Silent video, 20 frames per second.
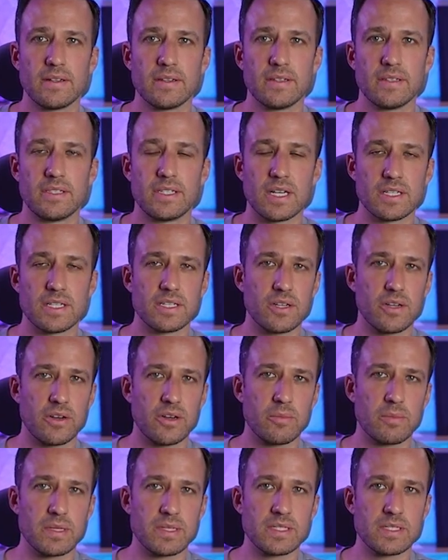doesn't know
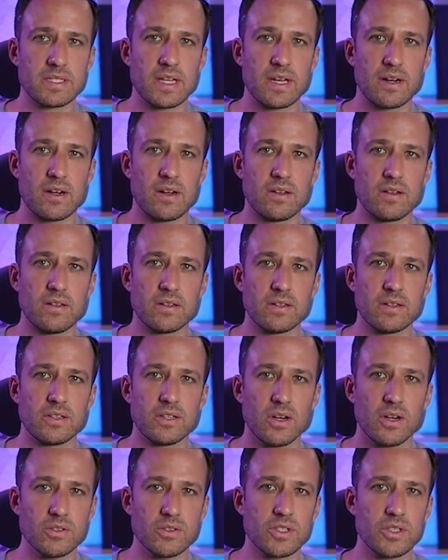your business at all
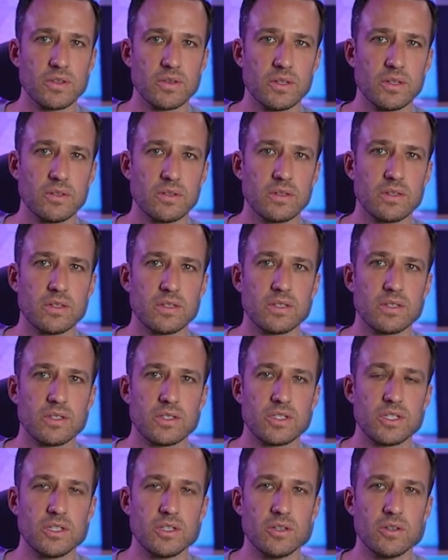goes through
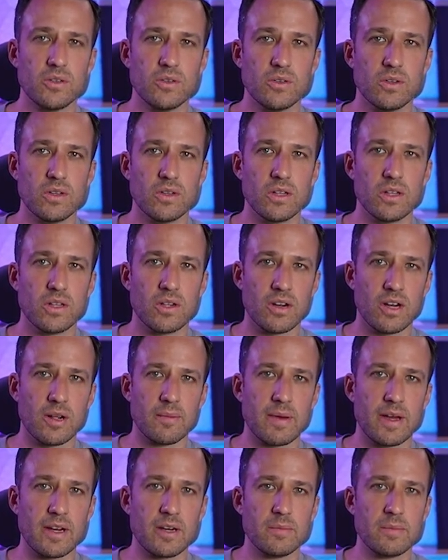to learning
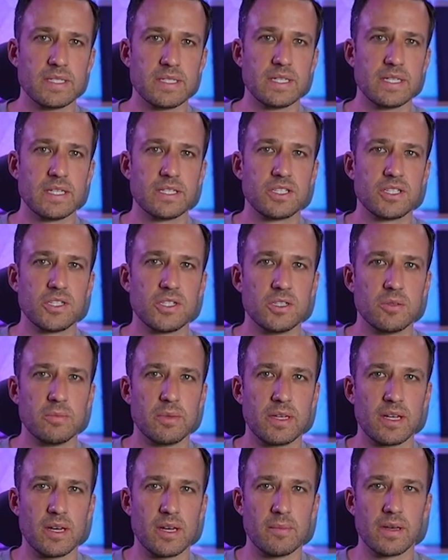about your business to
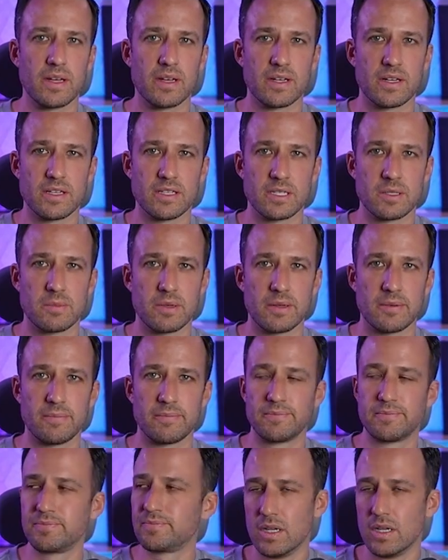becoming a customer.
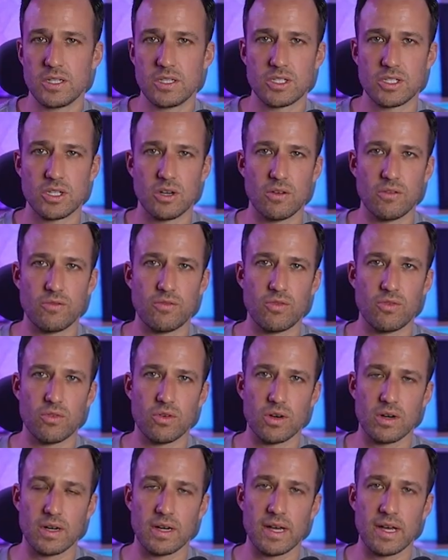So
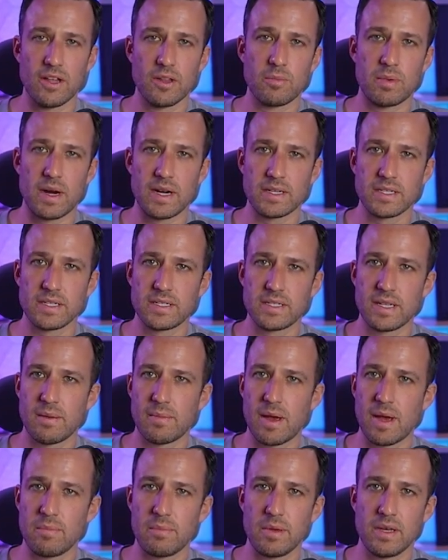for a health practice, that
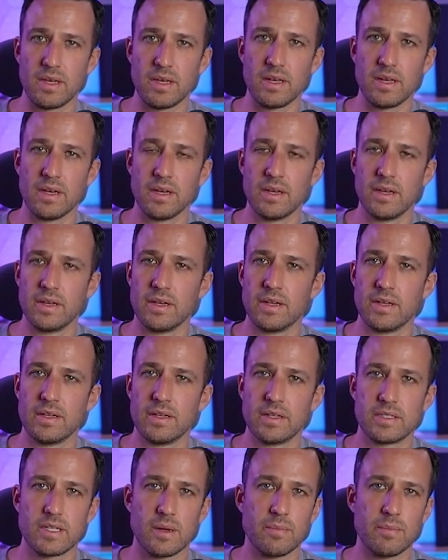might be
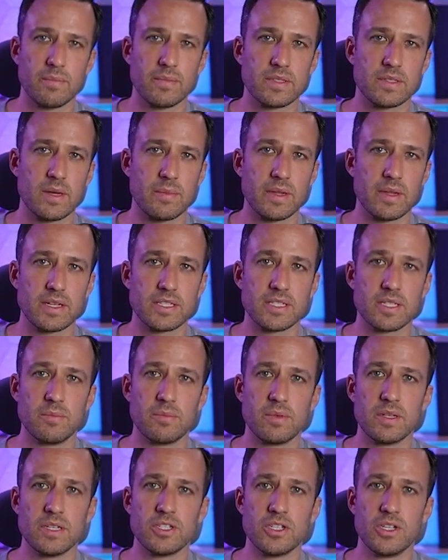something as
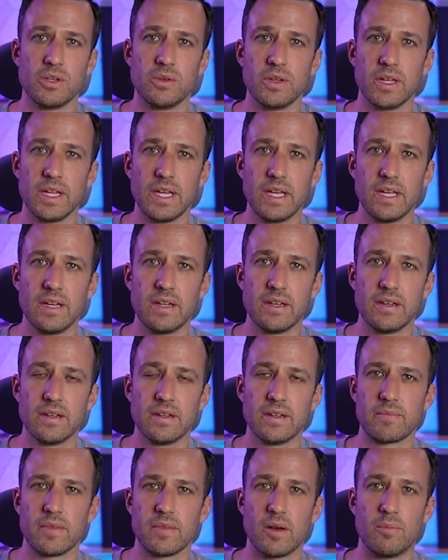simple as new lead,
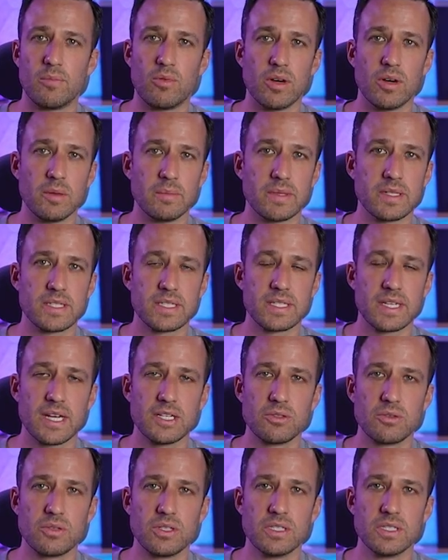appointment
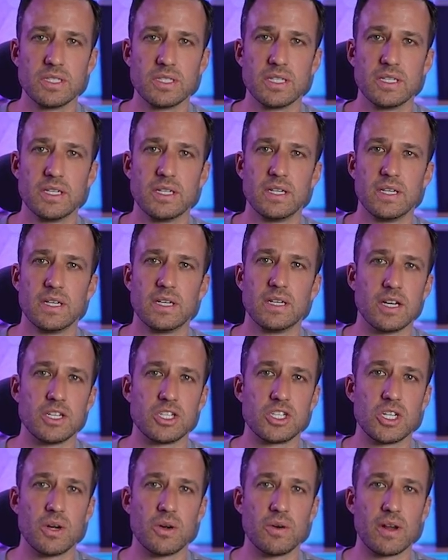scheduled,
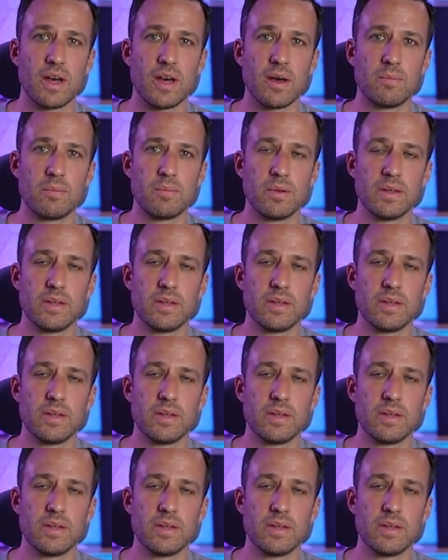showed up,